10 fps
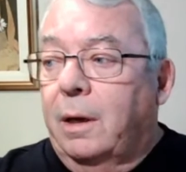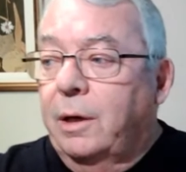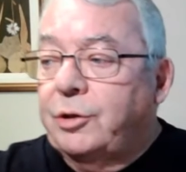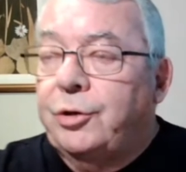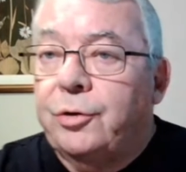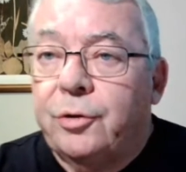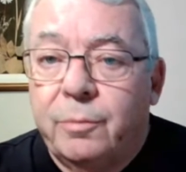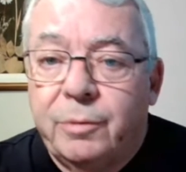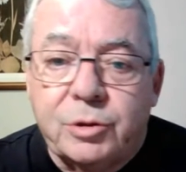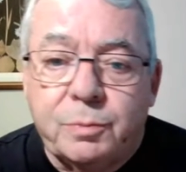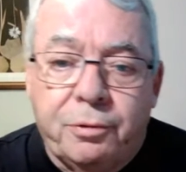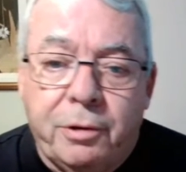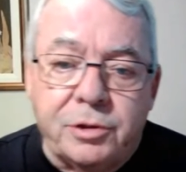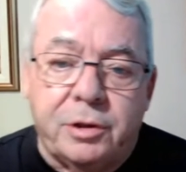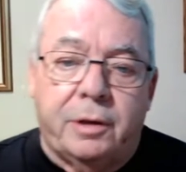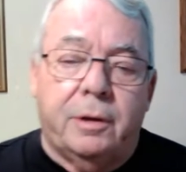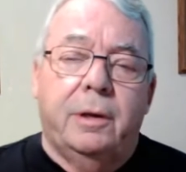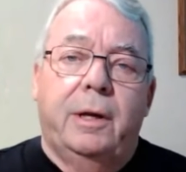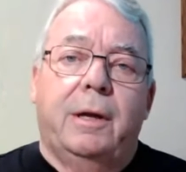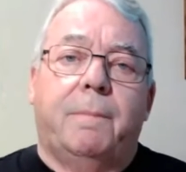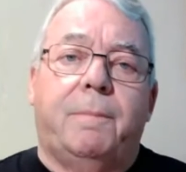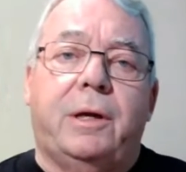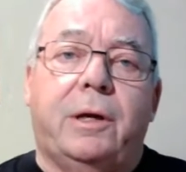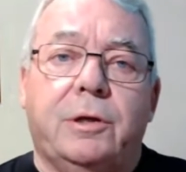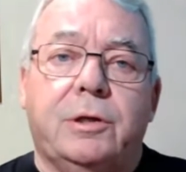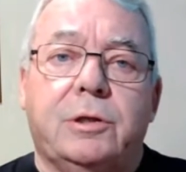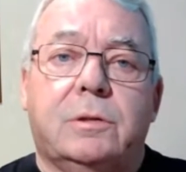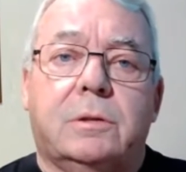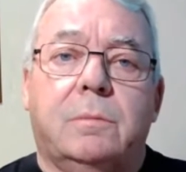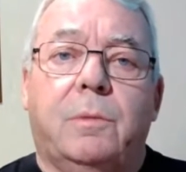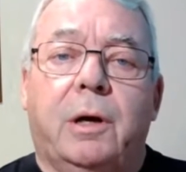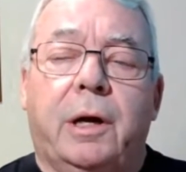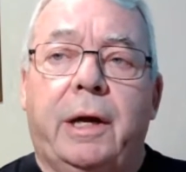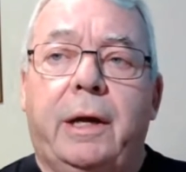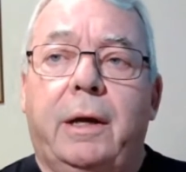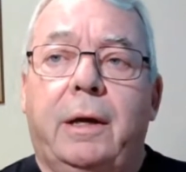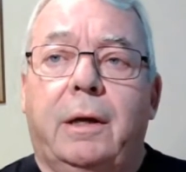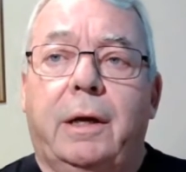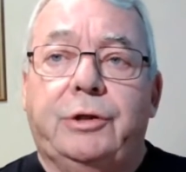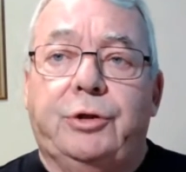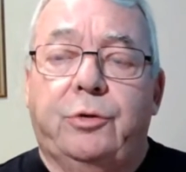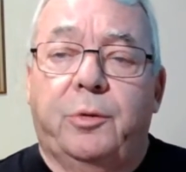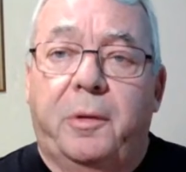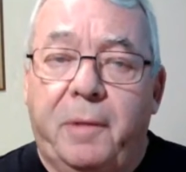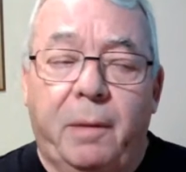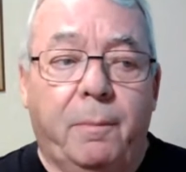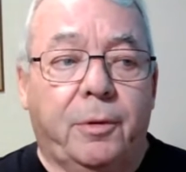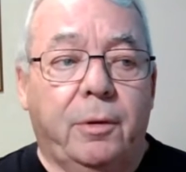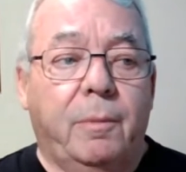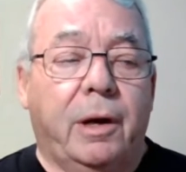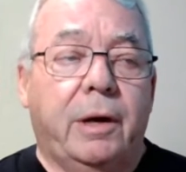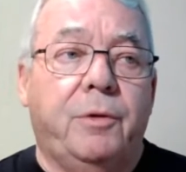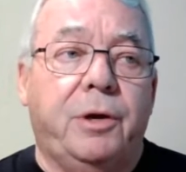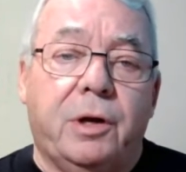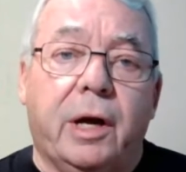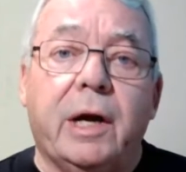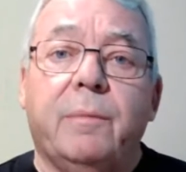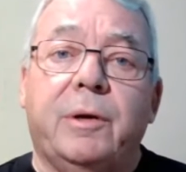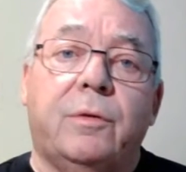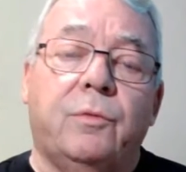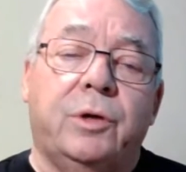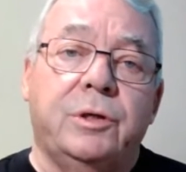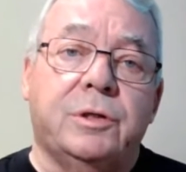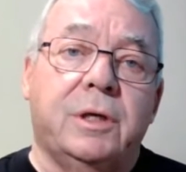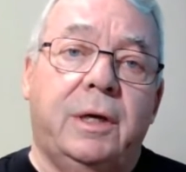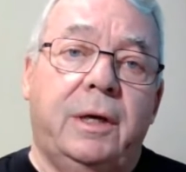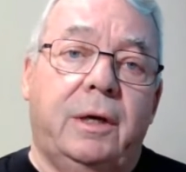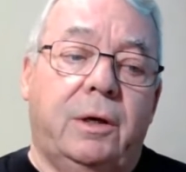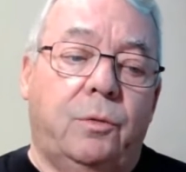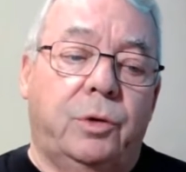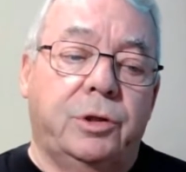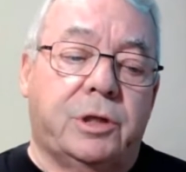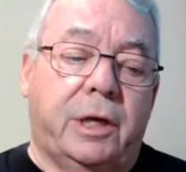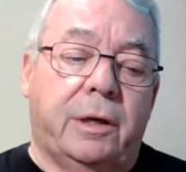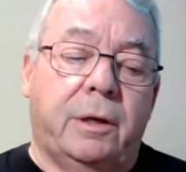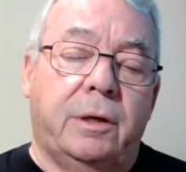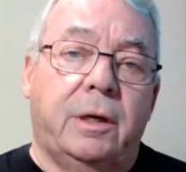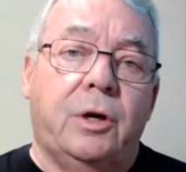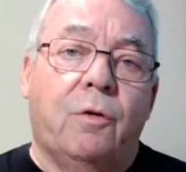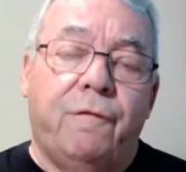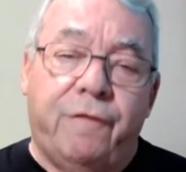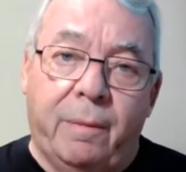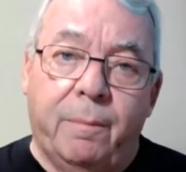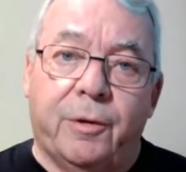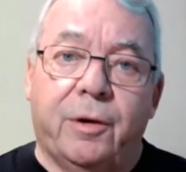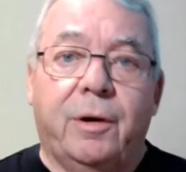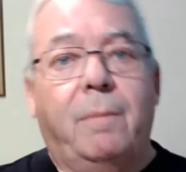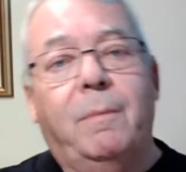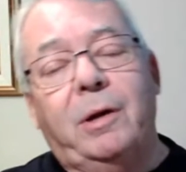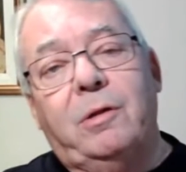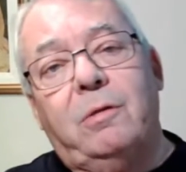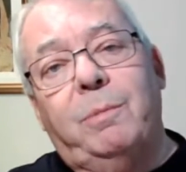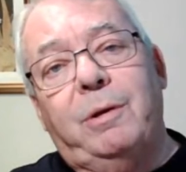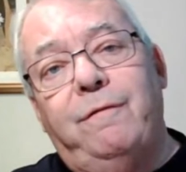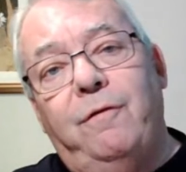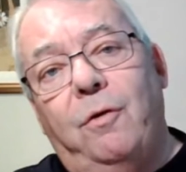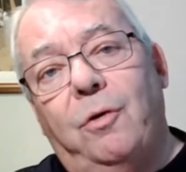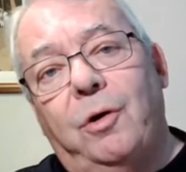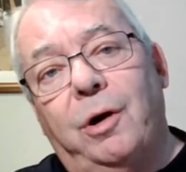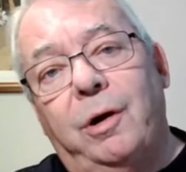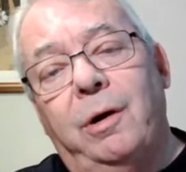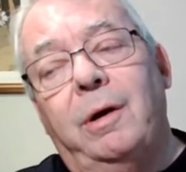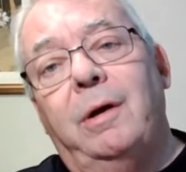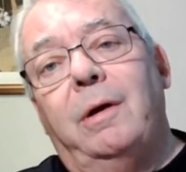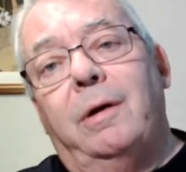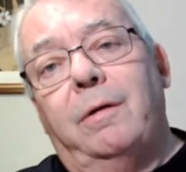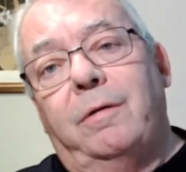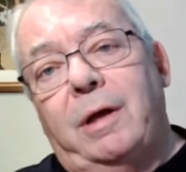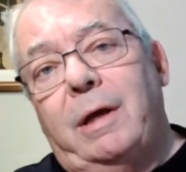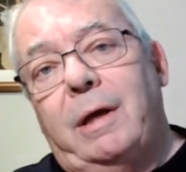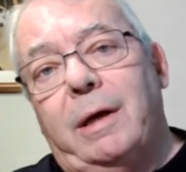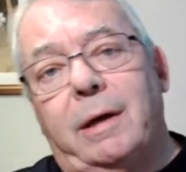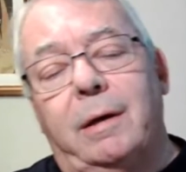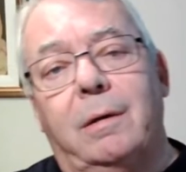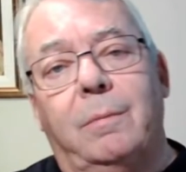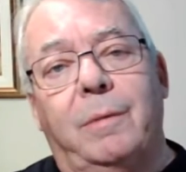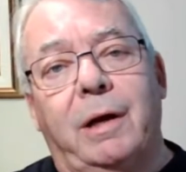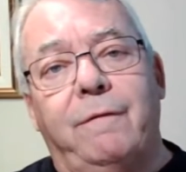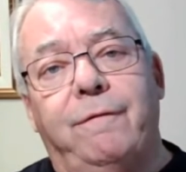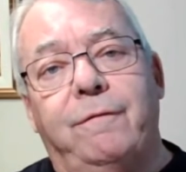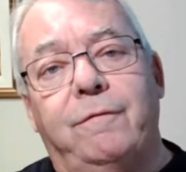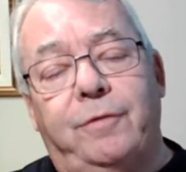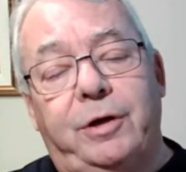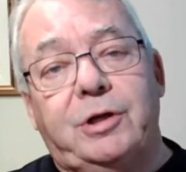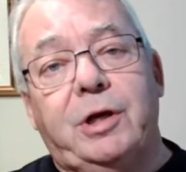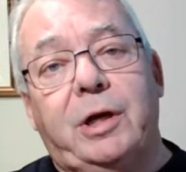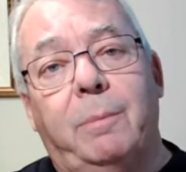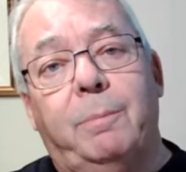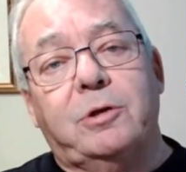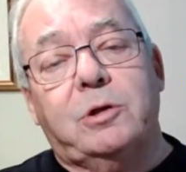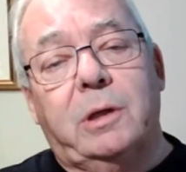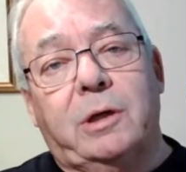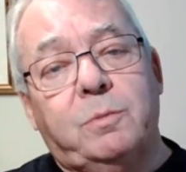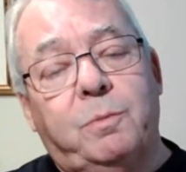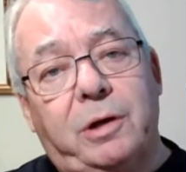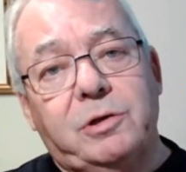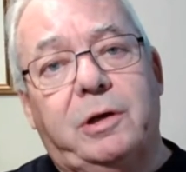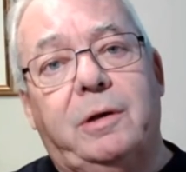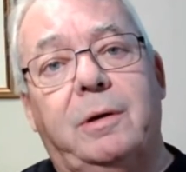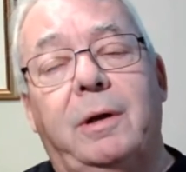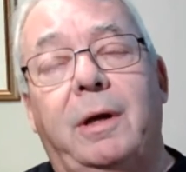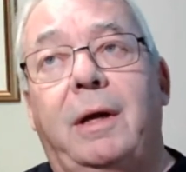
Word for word: uh, term as president, because my, as you remember, my retirement was was in November, a month before the uh, my finishing up as as president.